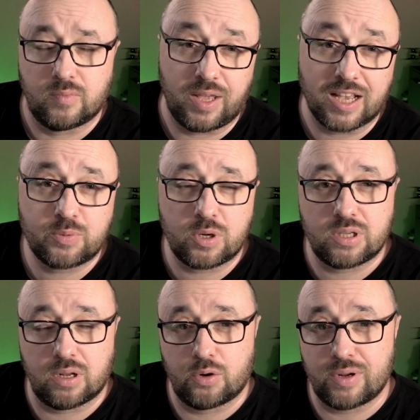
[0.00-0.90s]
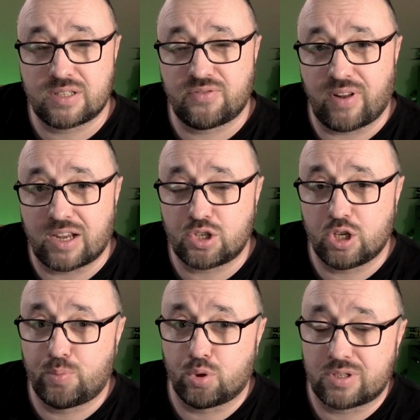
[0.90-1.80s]
The ExpressLRS
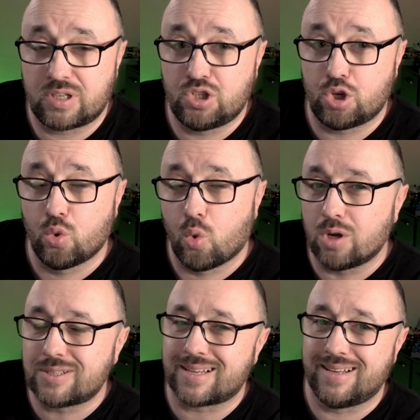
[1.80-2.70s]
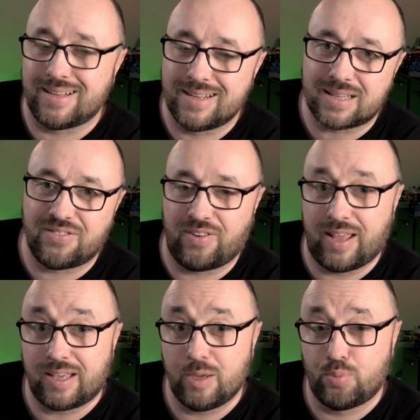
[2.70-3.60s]
flashing procedure was and is a
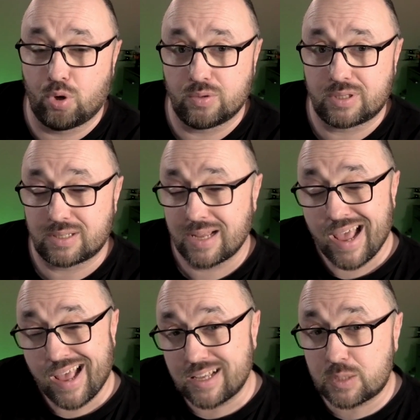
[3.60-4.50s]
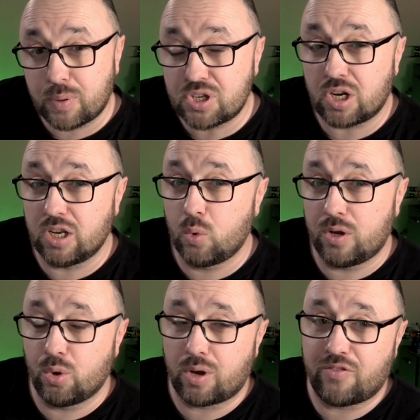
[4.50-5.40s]
flaky process, especially
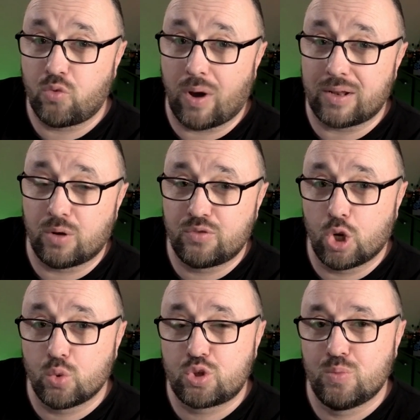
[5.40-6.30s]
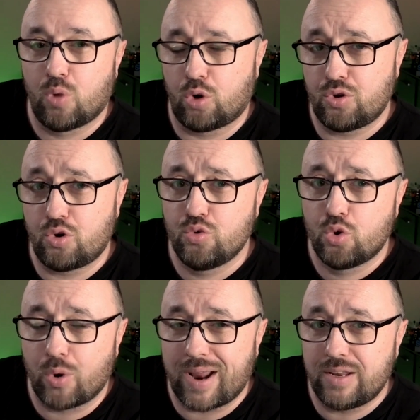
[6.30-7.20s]
when you have one of those modern
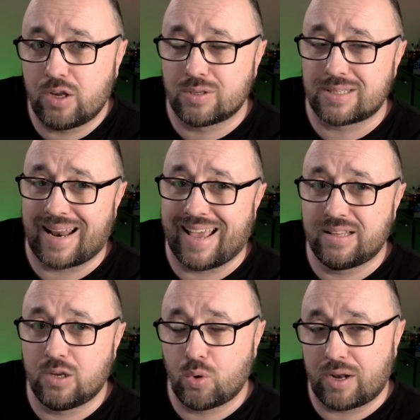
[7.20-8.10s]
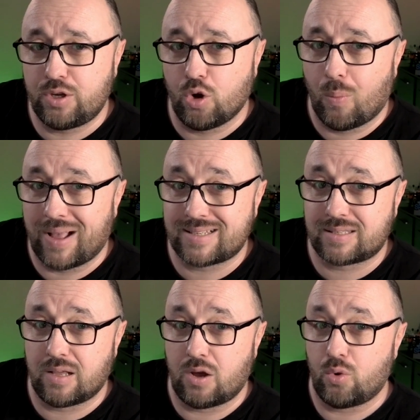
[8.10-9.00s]
radios like the
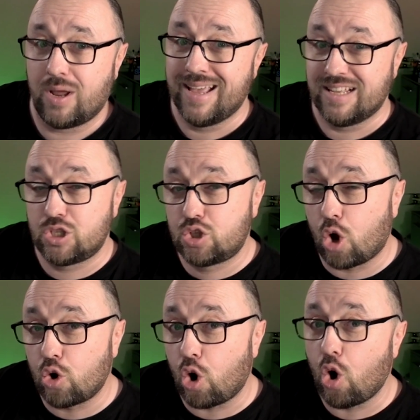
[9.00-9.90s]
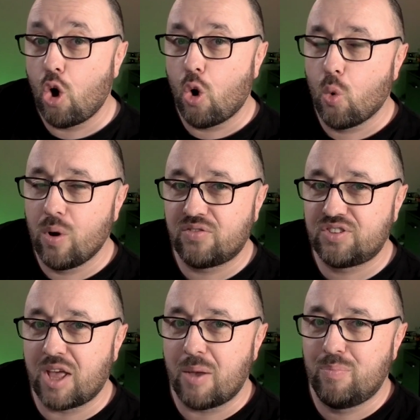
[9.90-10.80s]
RadioMaster Zorro
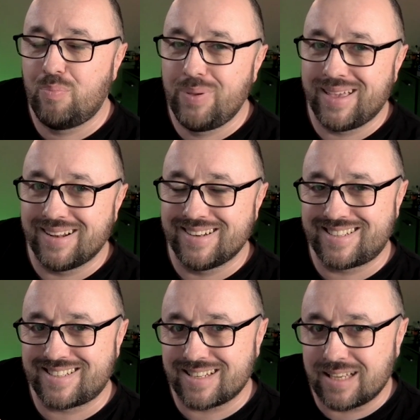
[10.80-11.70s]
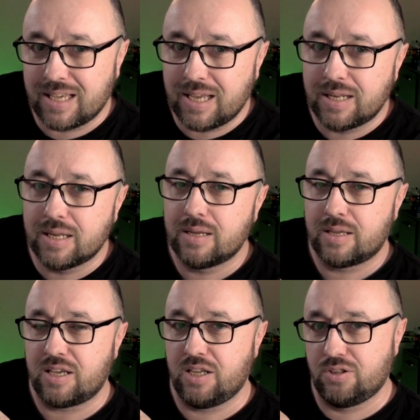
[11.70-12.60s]
with the built-in
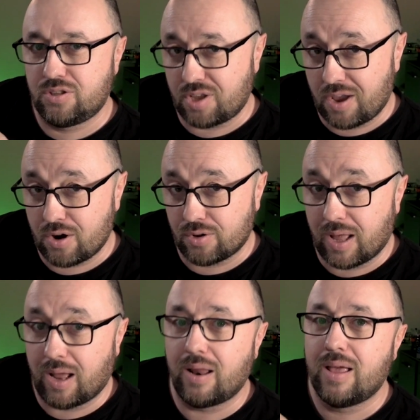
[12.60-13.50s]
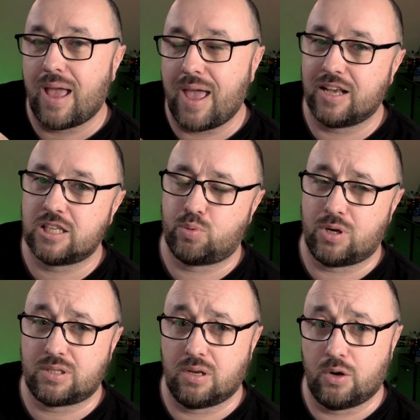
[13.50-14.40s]
internal
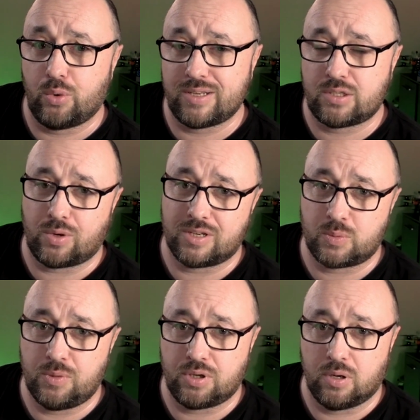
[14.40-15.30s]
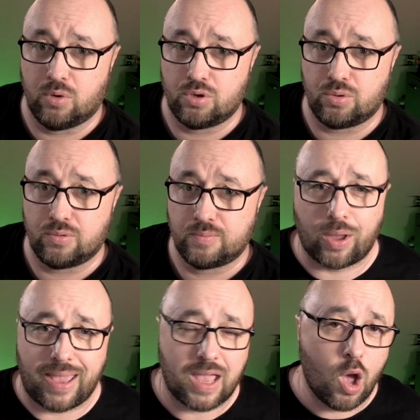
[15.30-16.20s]
ExpressLRS transmitter module.
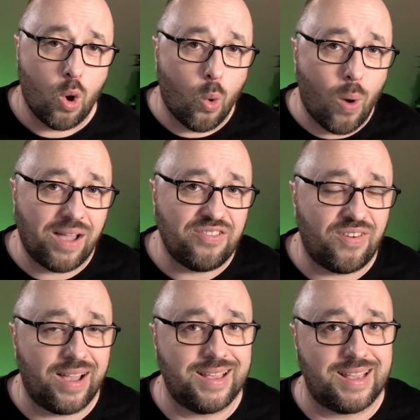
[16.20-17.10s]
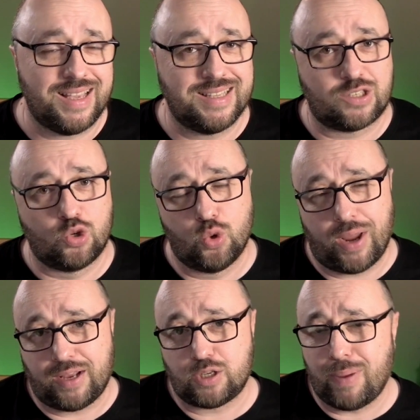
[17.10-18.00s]
Okay, Wi-Fi is
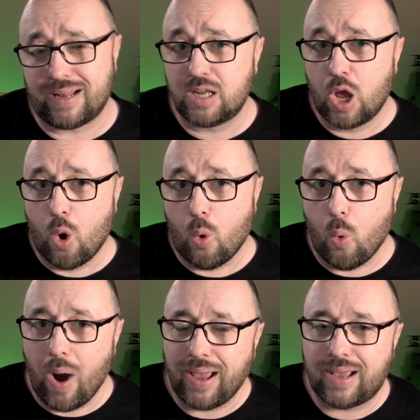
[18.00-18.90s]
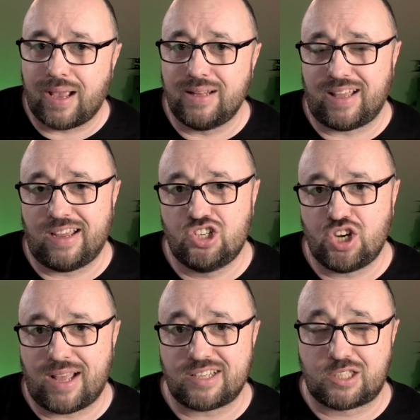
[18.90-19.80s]
great, but why can't I
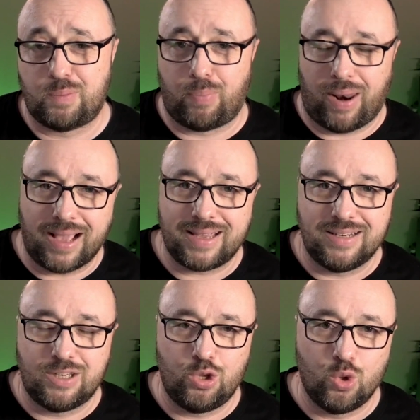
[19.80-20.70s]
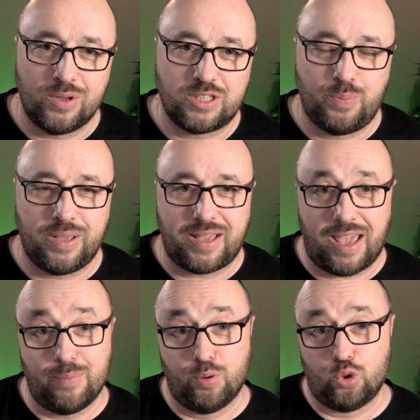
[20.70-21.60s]
just plug in the U S B
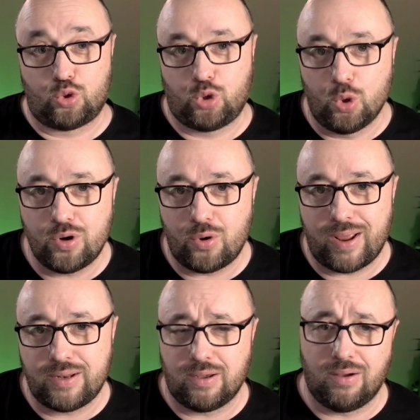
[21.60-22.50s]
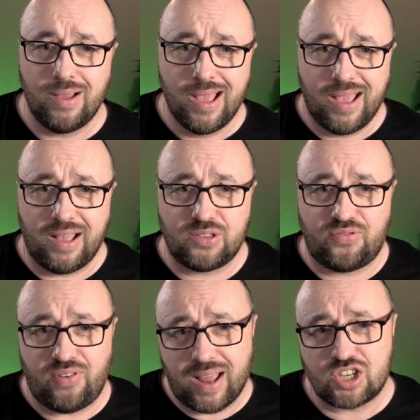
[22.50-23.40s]
cable to the radio and
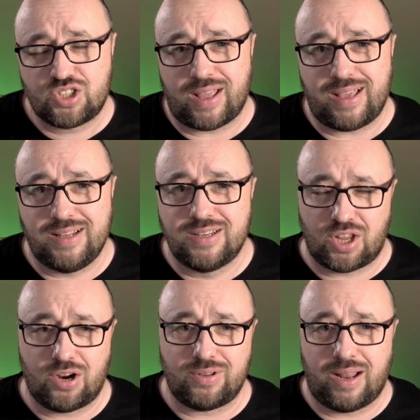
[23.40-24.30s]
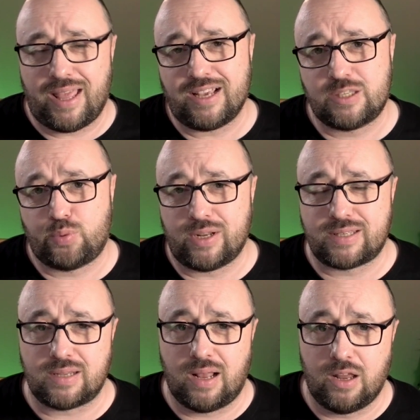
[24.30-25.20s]
flash the internal
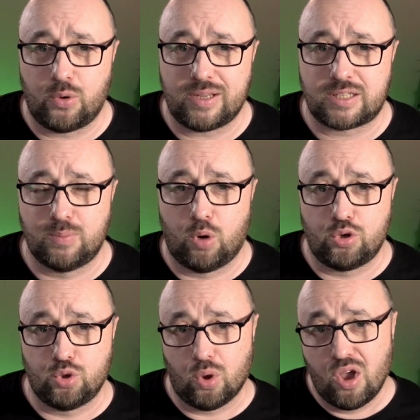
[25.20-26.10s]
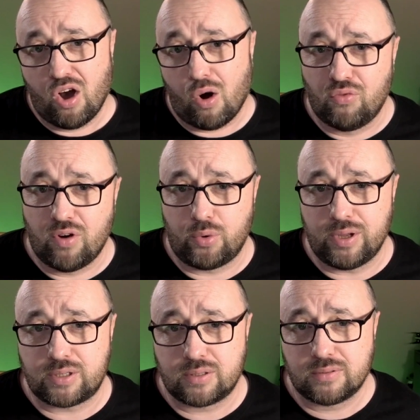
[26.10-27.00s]
ExpressLRS module over
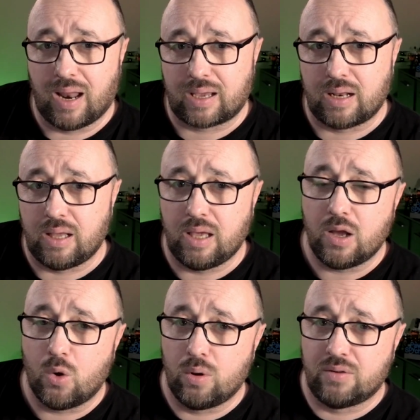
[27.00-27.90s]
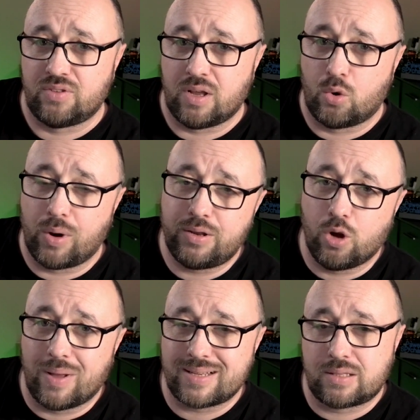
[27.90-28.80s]
it? Luckily, with the
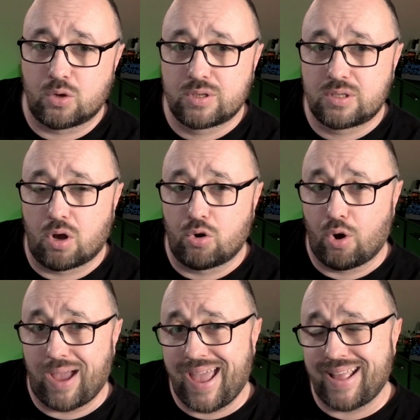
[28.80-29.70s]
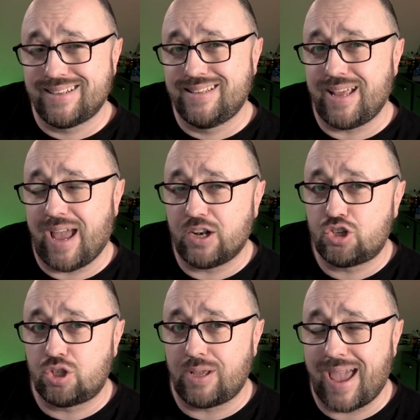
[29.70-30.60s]
RadioMaster Zorro and the
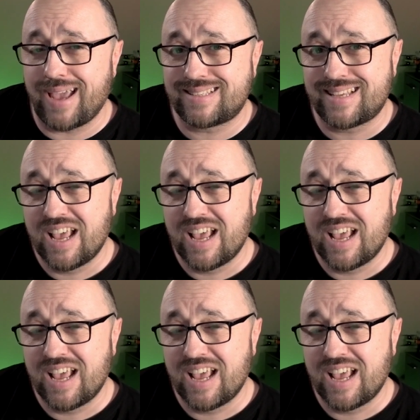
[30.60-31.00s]
Edge T X,